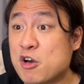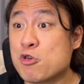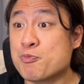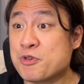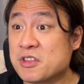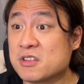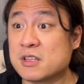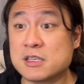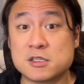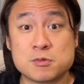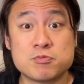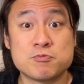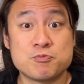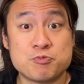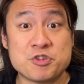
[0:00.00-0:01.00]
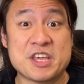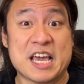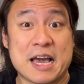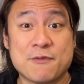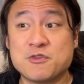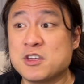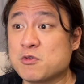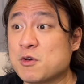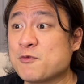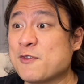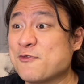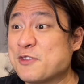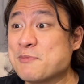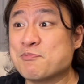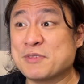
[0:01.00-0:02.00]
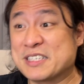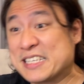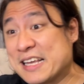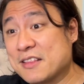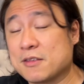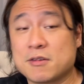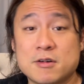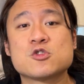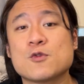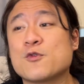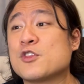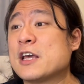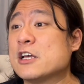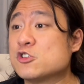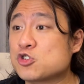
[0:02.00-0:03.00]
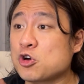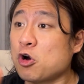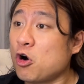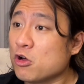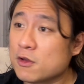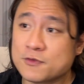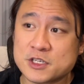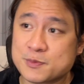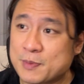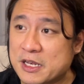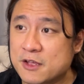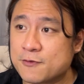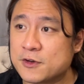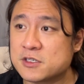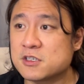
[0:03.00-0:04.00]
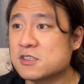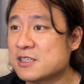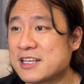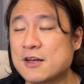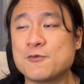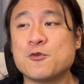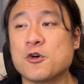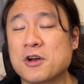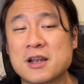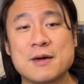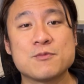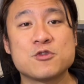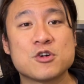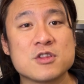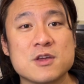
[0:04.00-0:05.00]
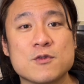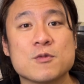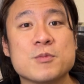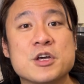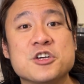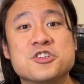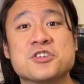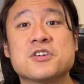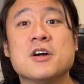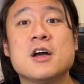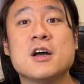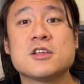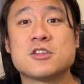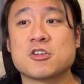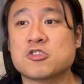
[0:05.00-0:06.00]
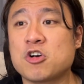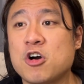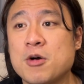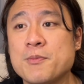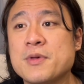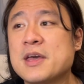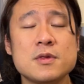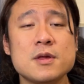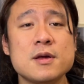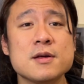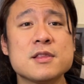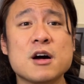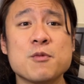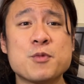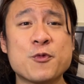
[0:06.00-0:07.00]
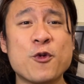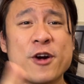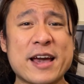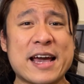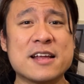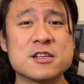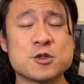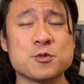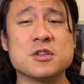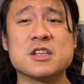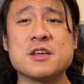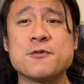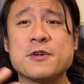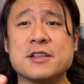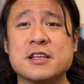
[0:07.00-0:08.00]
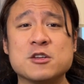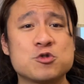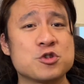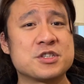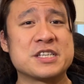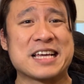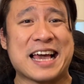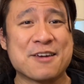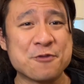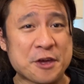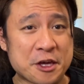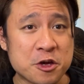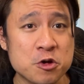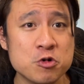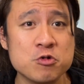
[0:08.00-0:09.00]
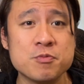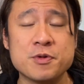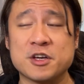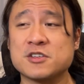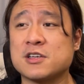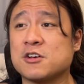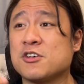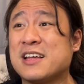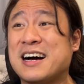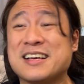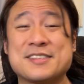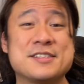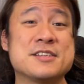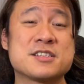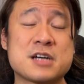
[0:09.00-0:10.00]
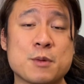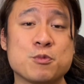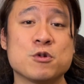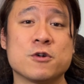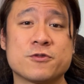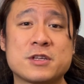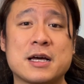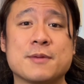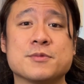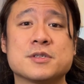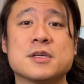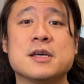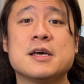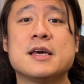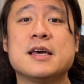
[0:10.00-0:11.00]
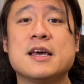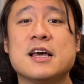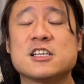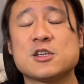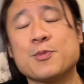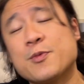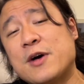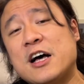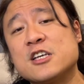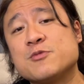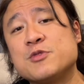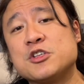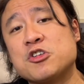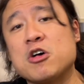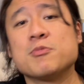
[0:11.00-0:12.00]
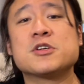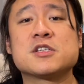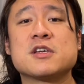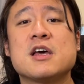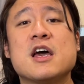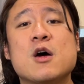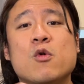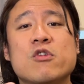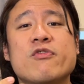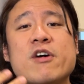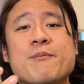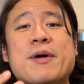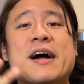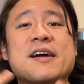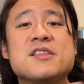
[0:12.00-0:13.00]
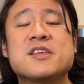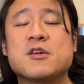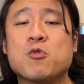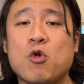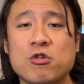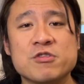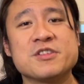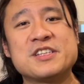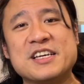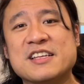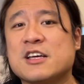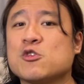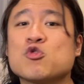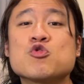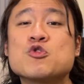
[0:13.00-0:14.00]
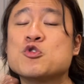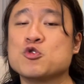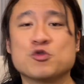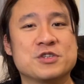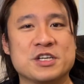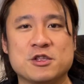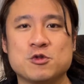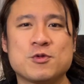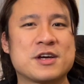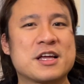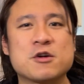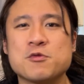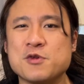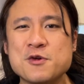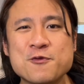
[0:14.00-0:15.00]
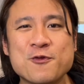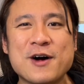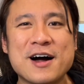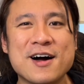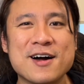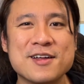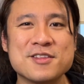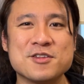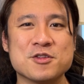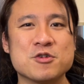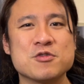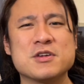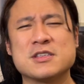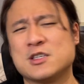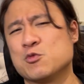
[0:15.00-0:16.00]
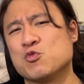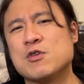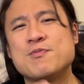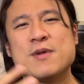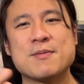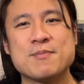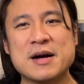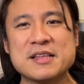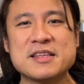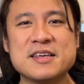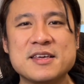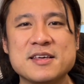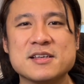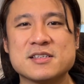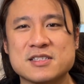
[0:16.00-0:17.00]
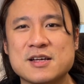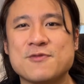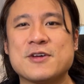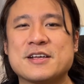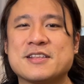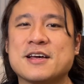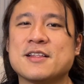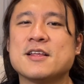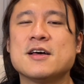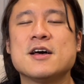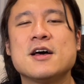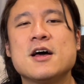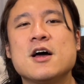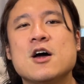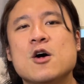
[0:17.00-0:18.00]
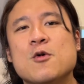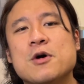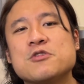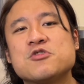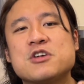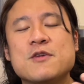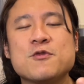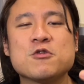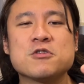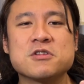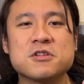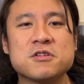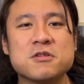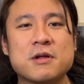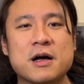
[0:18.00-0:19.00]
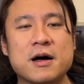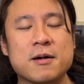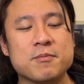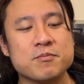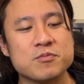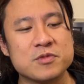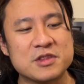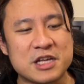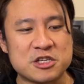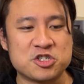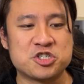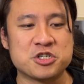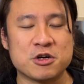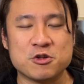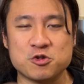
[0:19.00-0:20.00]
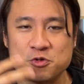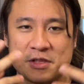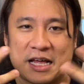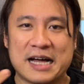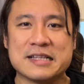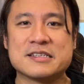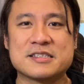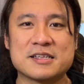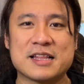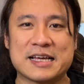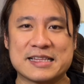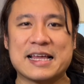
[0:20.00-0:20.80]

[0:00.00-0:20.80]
opinion, that's pretty hefty, around 15%. So if you want to enjoy all of these benefits, just sign up for club.evomalaysia.com. Now, before I end, I just want to leave an interesting FAQ because I got asked this a couple of times. And some people ask me, Thomas, what if I buy the warranty and I don't use it? Do I get a refund? Is it worth my money and stuff like that? Well, to give you a little nutshell to an answer like